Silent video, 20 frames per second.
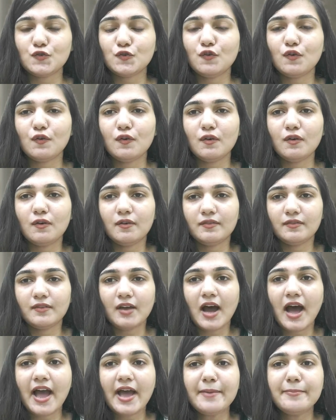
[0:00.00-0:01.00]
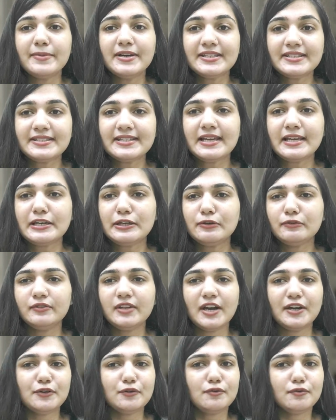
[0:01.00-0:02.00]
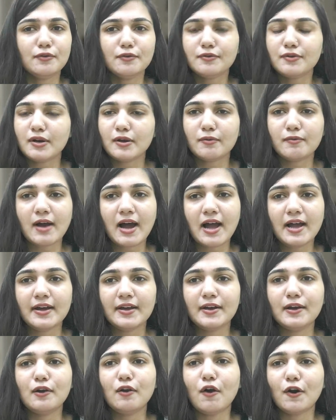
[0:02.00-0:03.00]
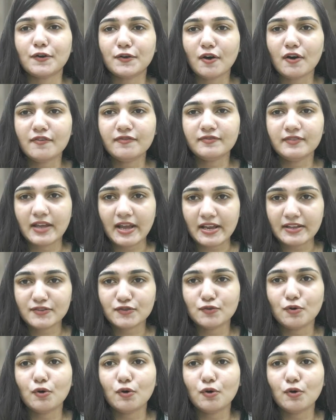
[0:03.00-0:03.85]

So I must tell you that you don't require a lot of things.